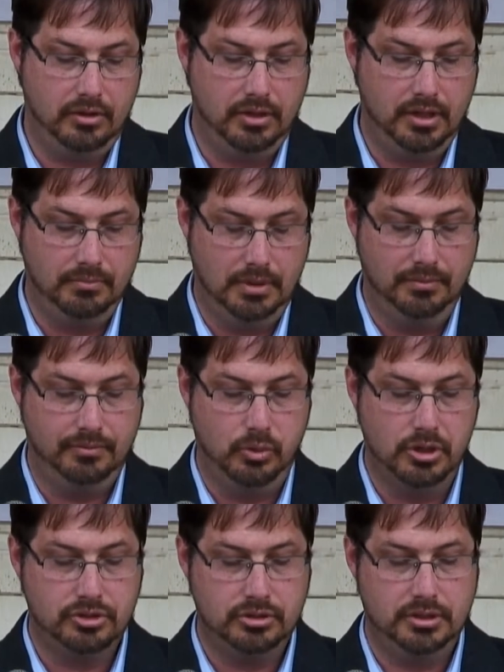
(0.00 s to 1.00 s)
And I'm
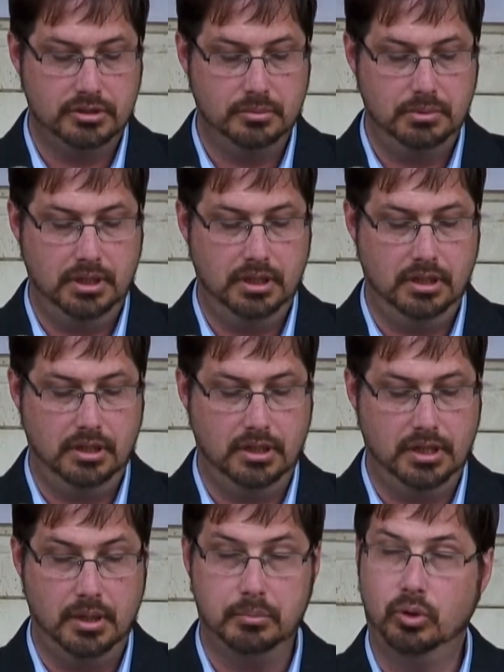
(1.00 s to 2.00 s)
fortunate to be
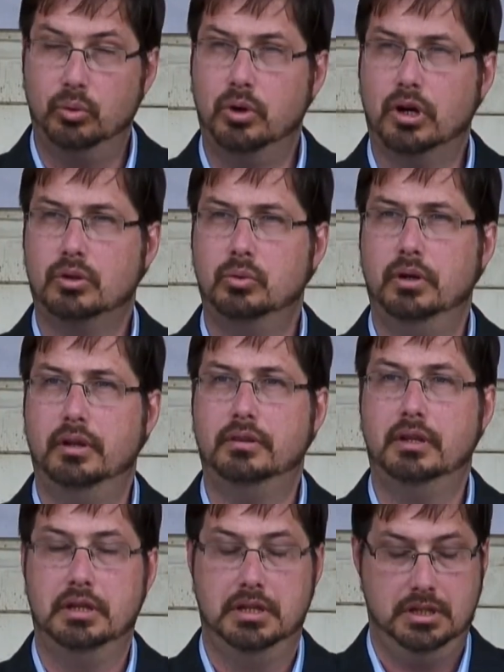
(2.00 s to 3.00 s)
able to work
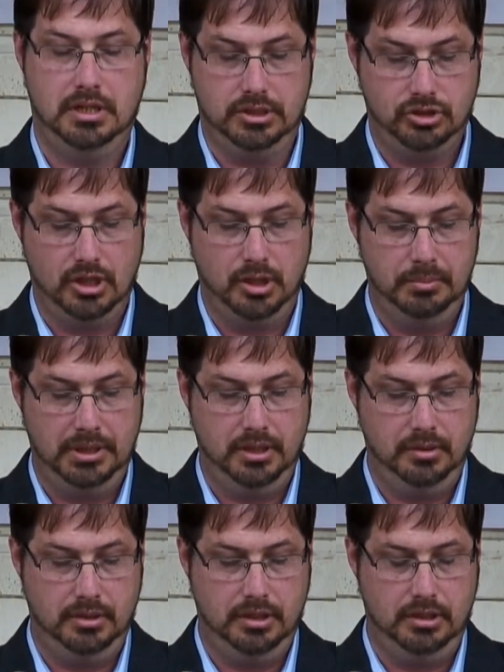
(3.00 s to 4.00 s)
with a gentleman
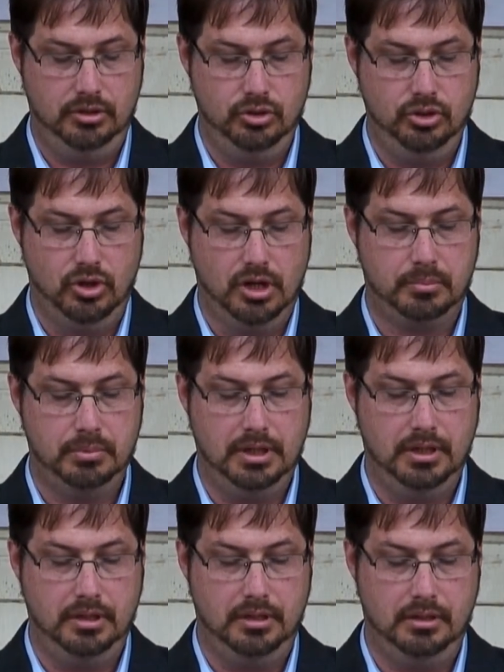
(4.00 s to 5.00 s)
in New York by
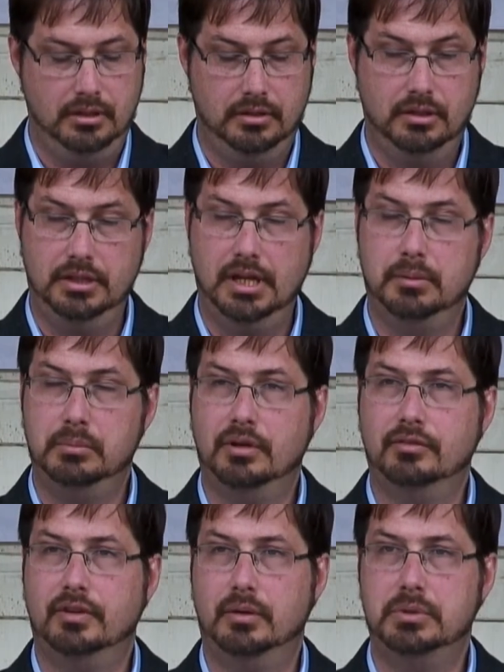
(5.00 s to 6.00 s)
the name
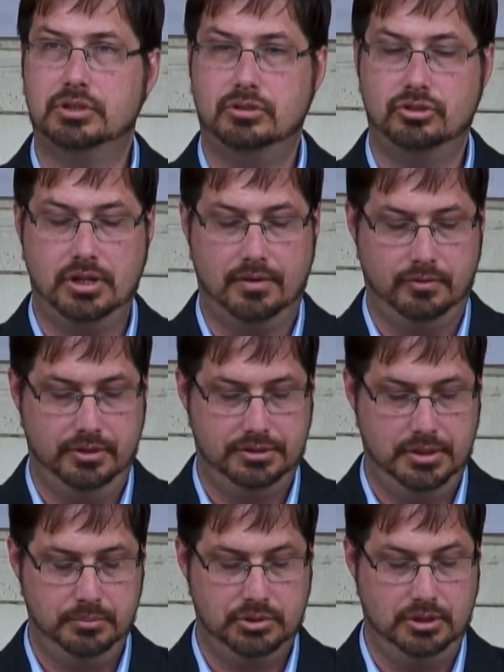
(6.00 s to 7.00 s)
of Mr. Jeffrey
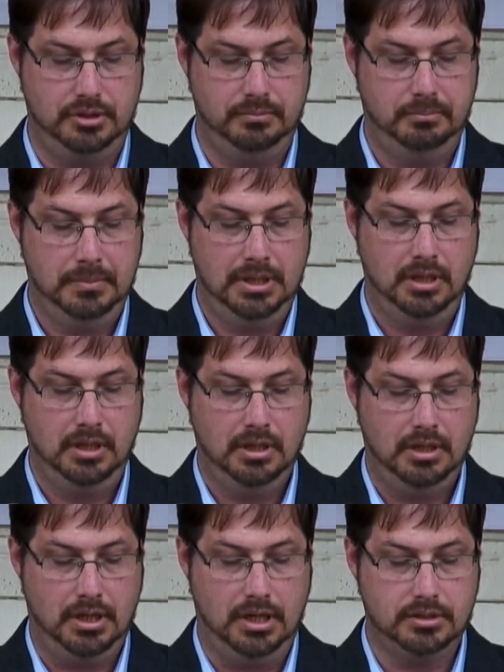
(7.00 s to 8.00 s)
Simpson,
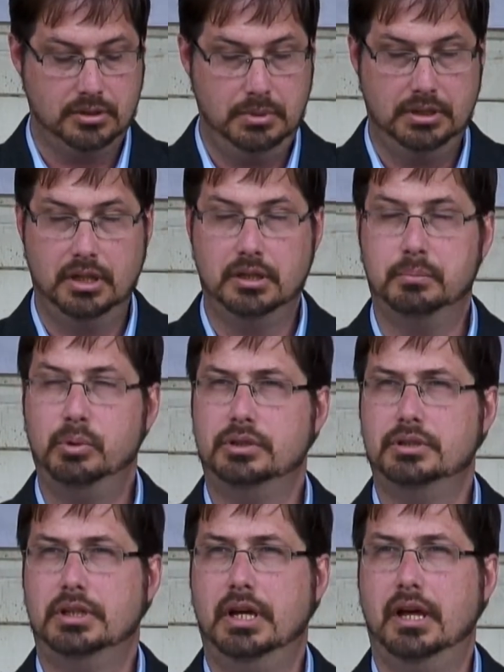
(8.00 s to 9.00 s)
to begin to put
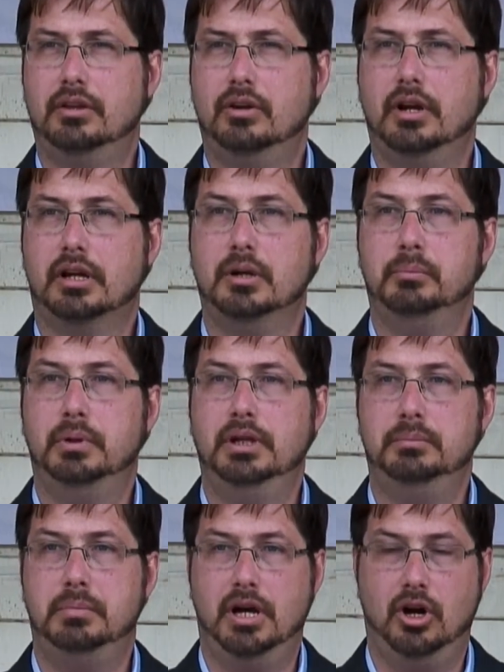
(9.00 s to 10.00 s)
together a
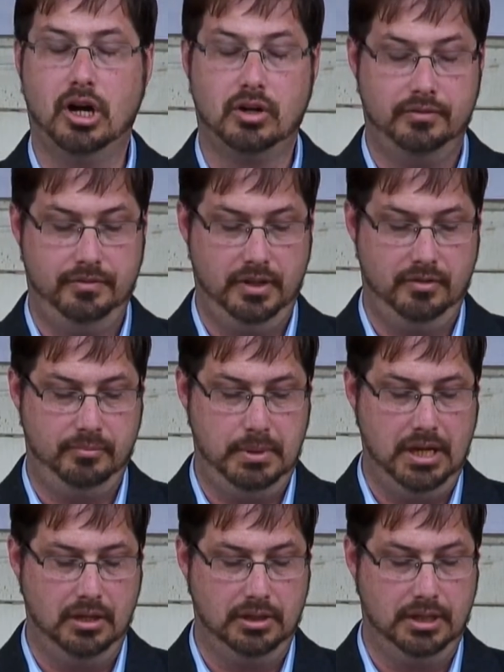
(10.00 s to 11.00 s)
complete biography of
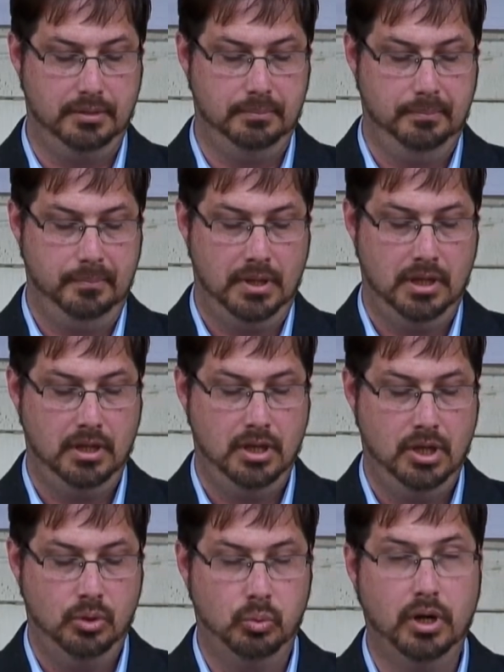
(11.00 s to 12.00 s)
Bayley,
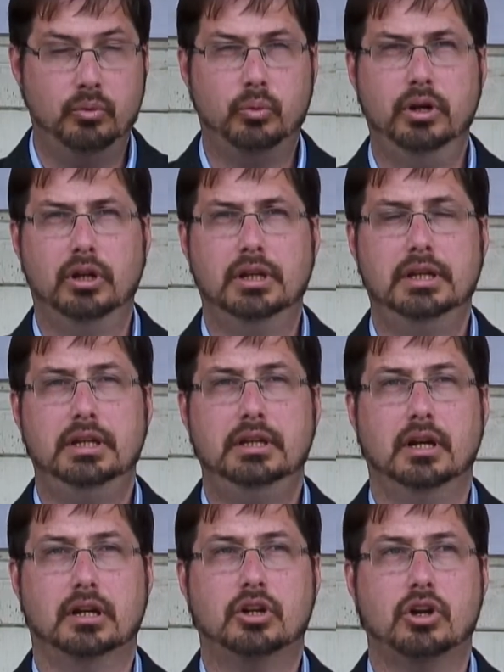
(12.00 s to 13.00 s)
what really
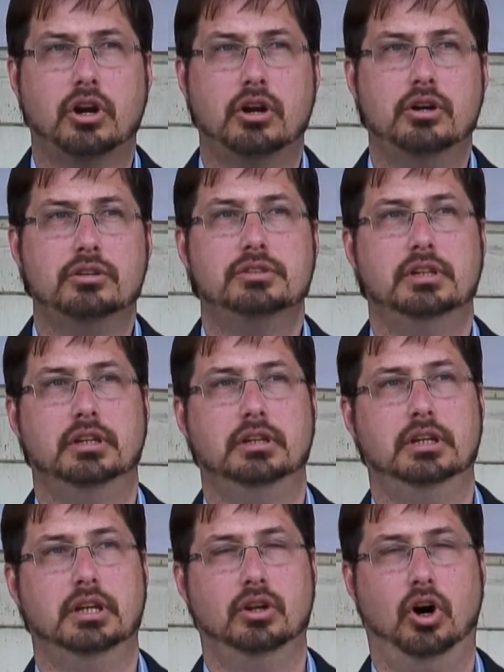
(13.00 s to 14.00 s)
occurs
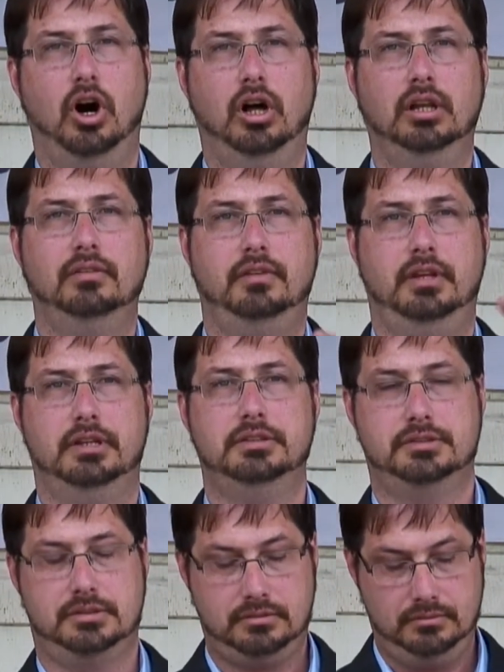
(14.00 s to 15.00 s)
in all of this,